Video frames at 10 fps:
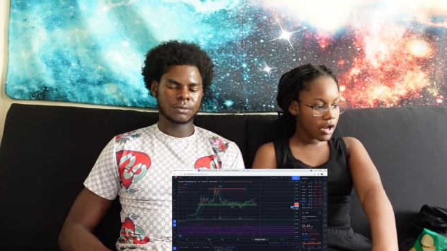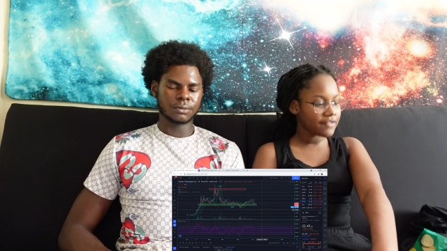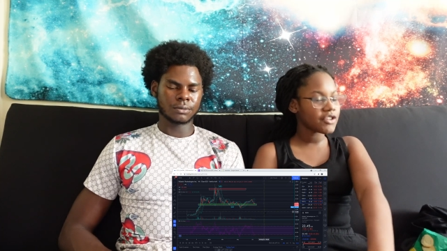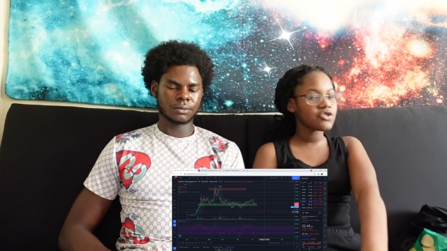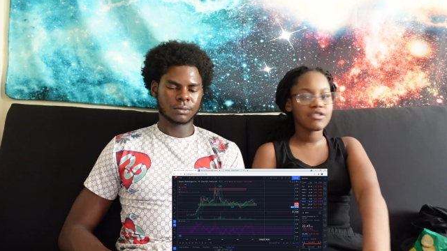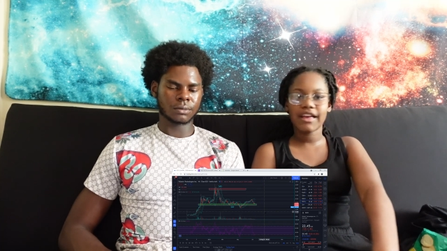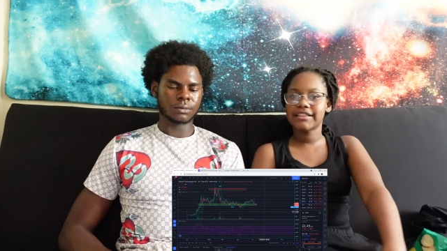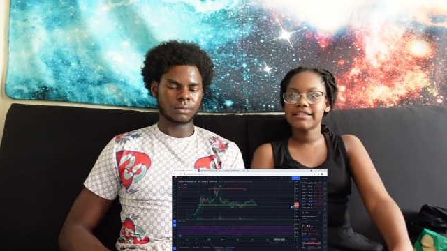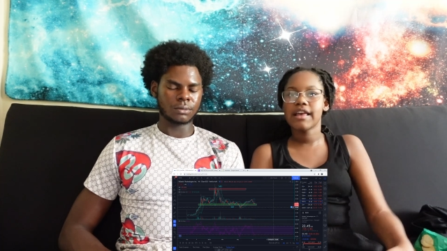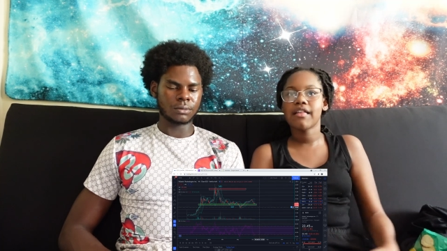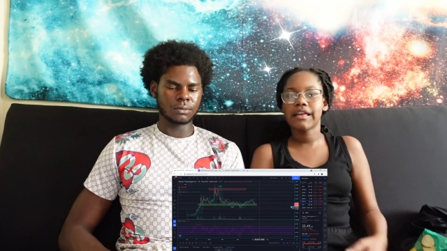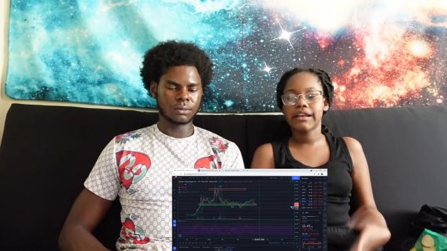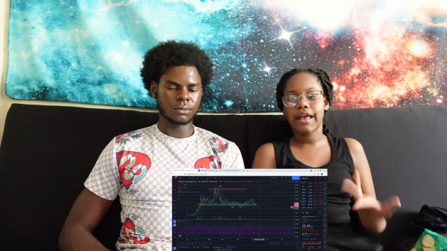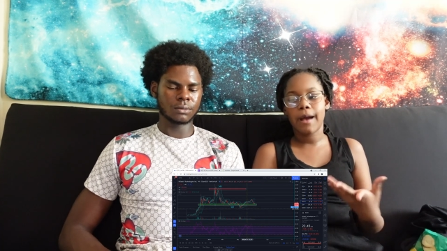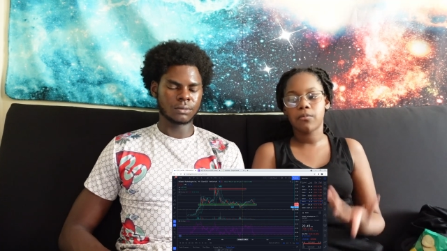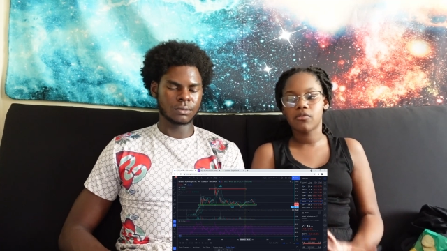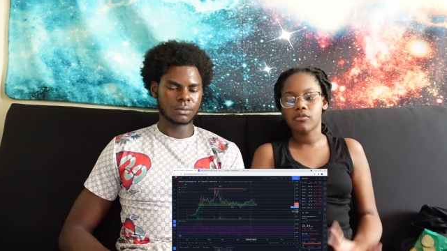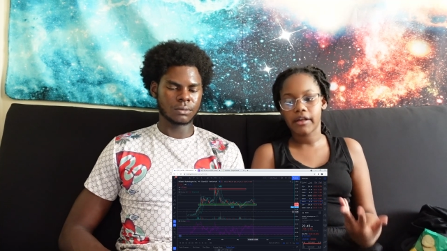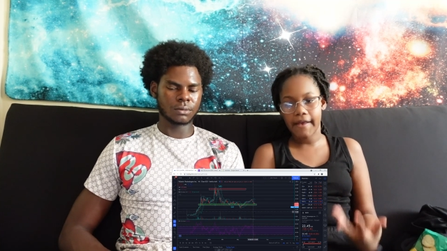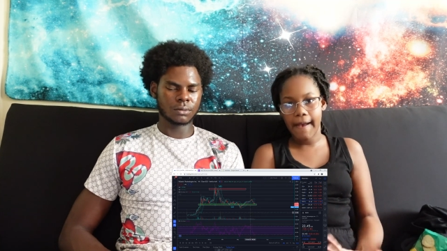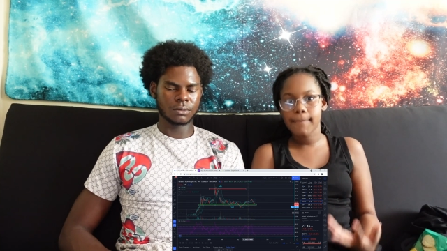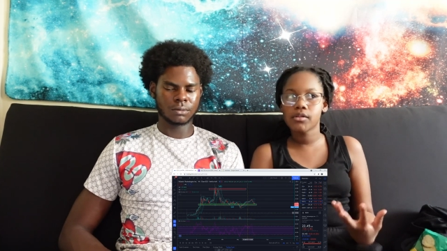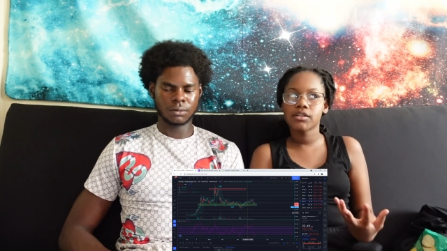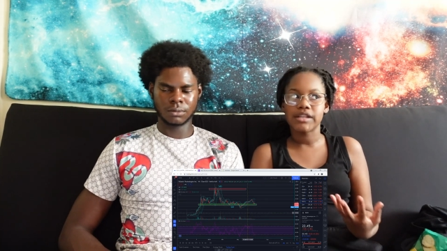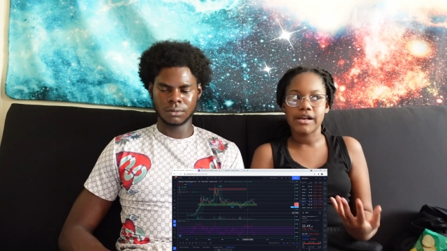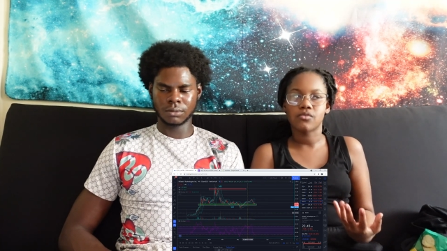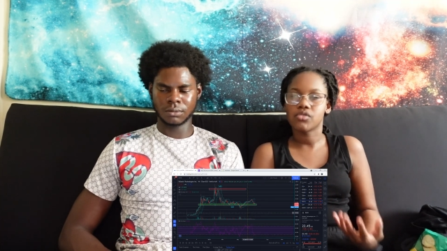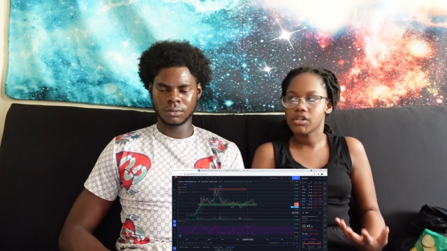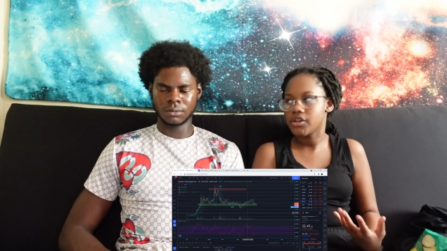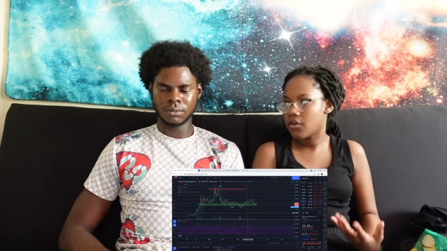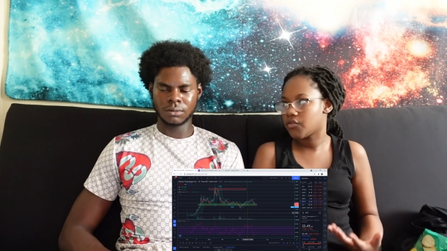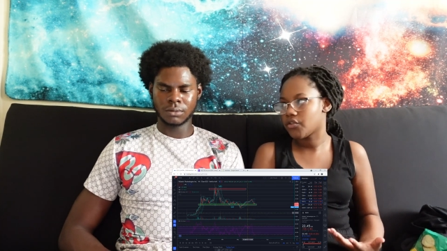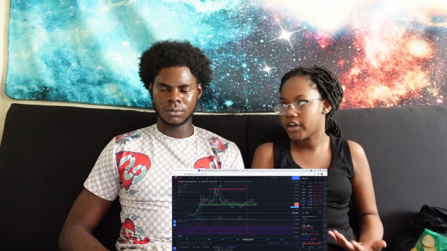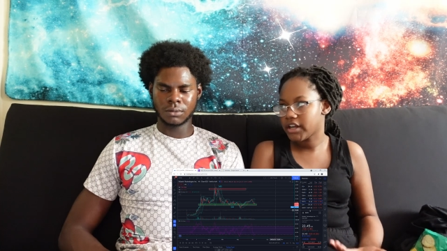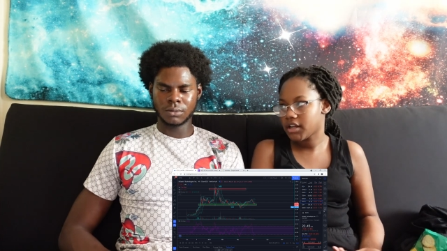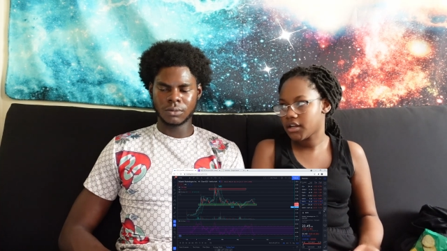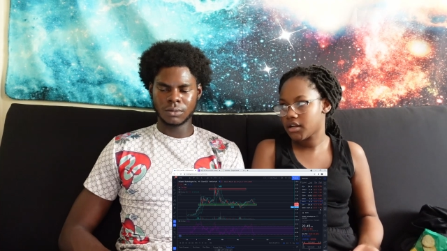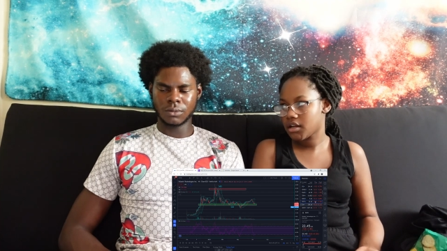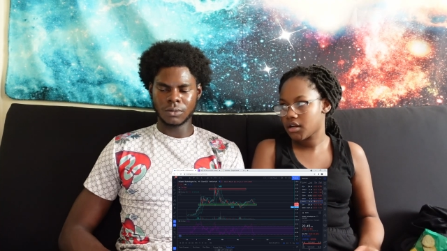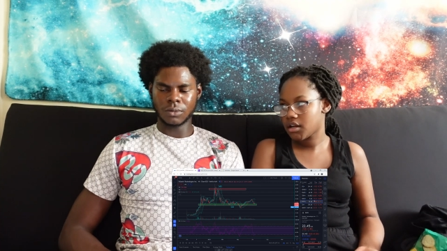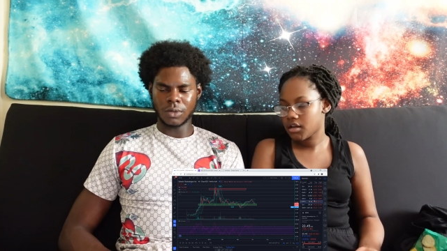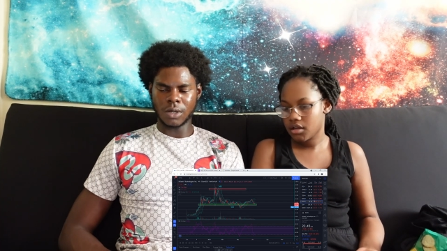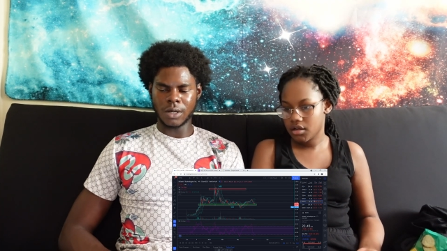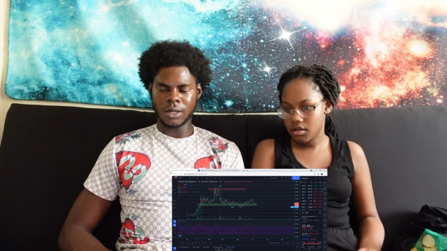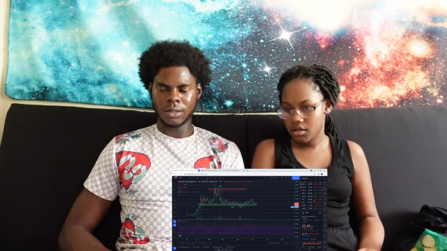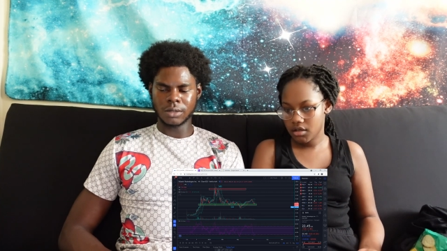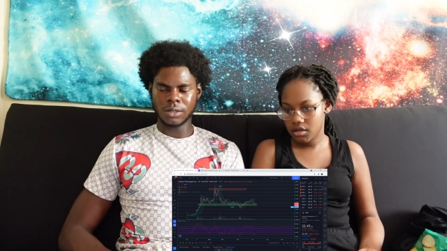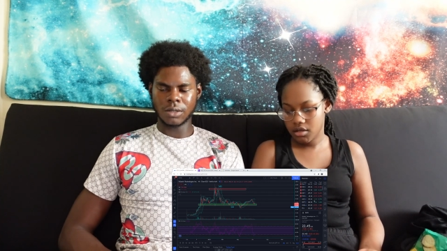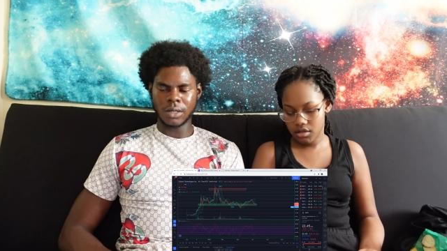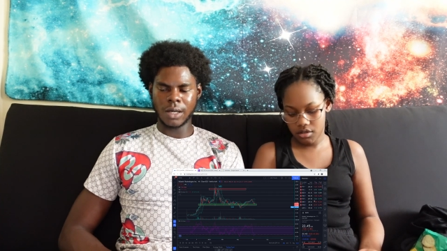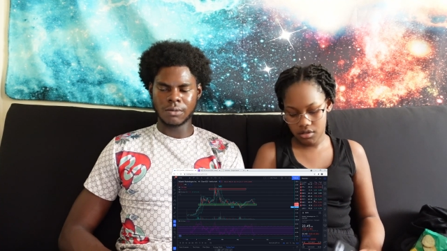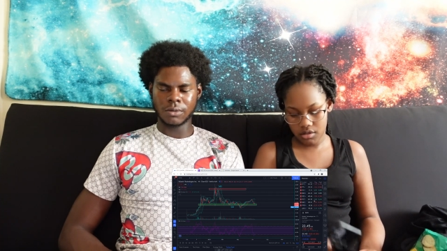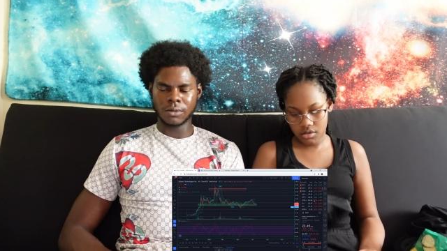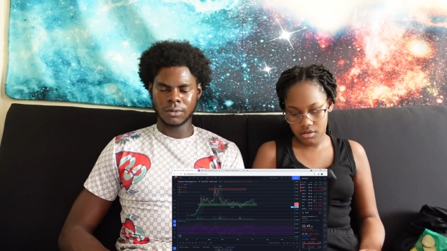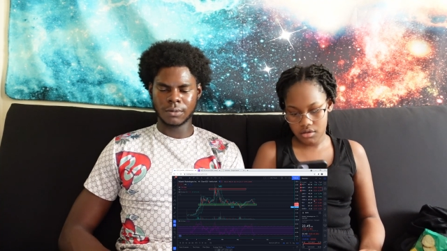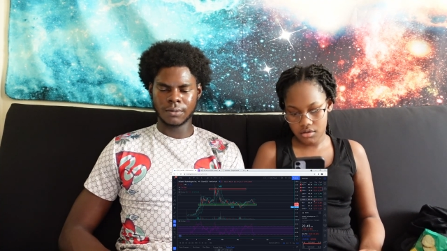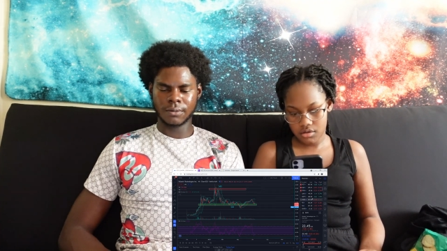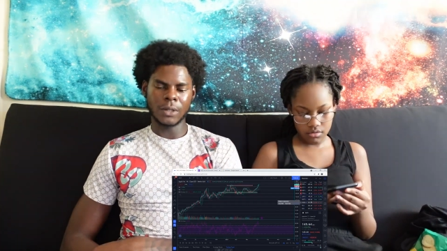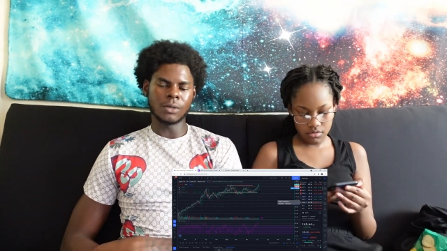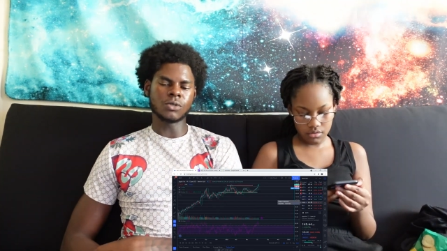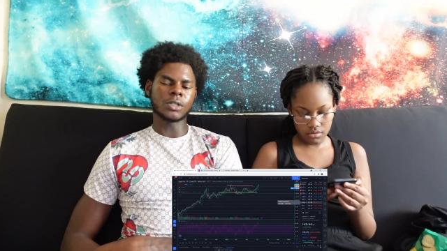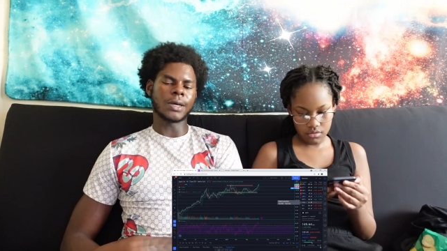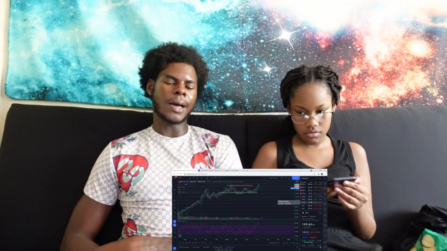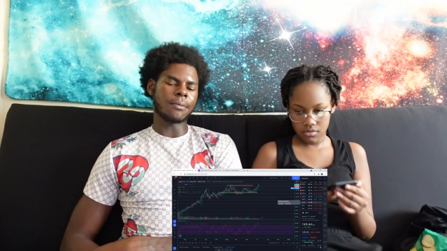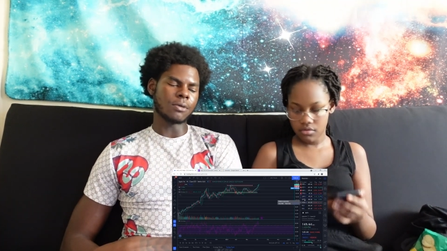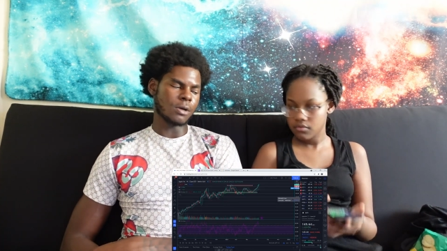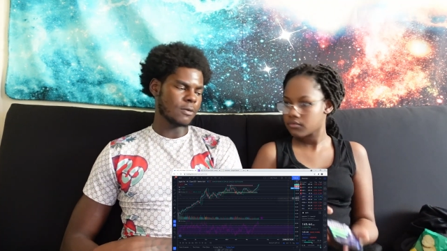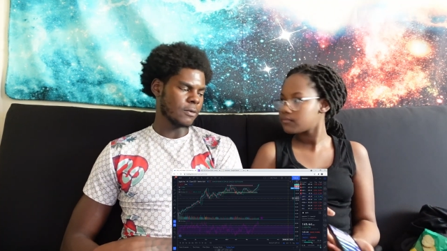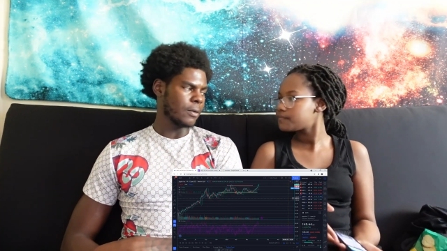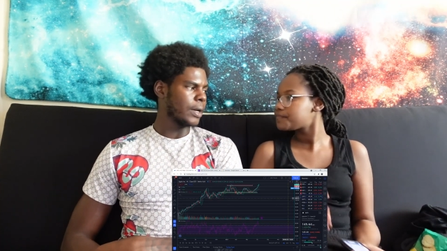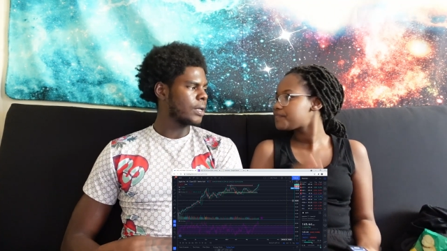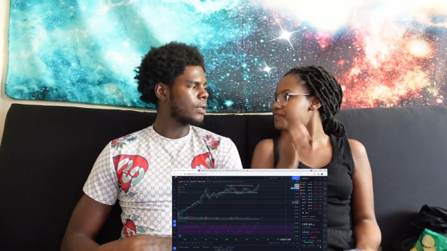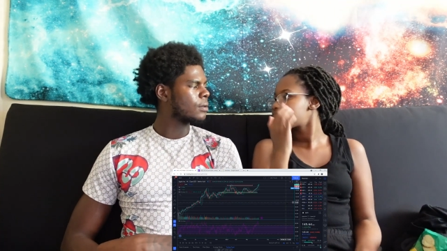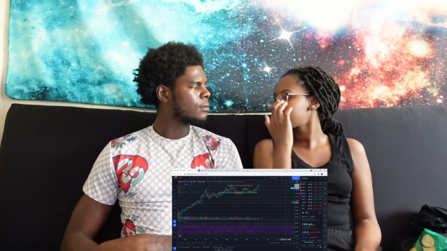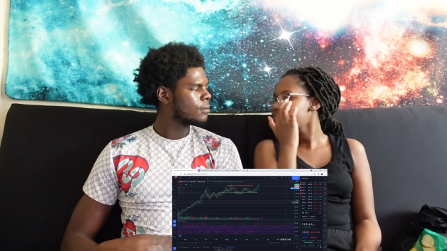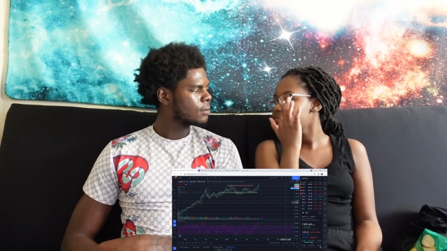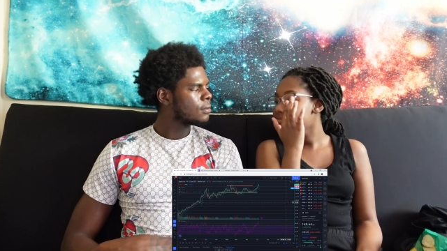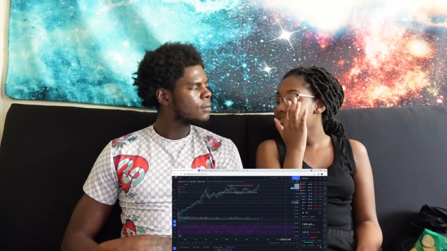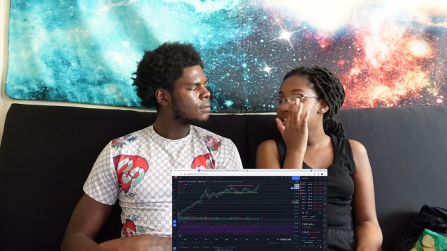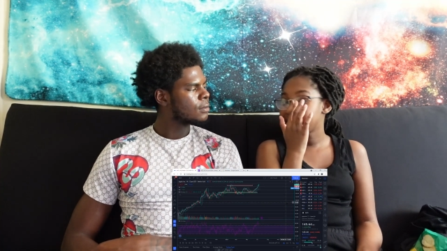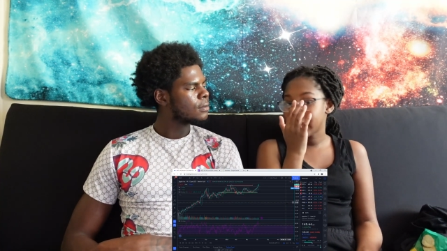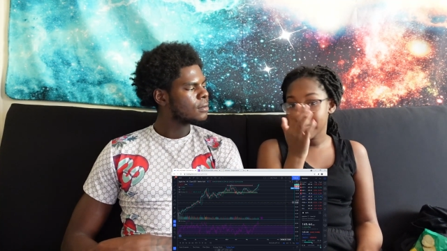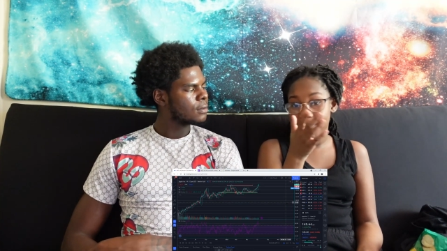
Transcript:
Speaker 1: I thought you like say like an Apple. Like Apple is like really overrated.
Speaker 2: Alright, let's go to Apple. You said Apple overrated?
Speaker 1: To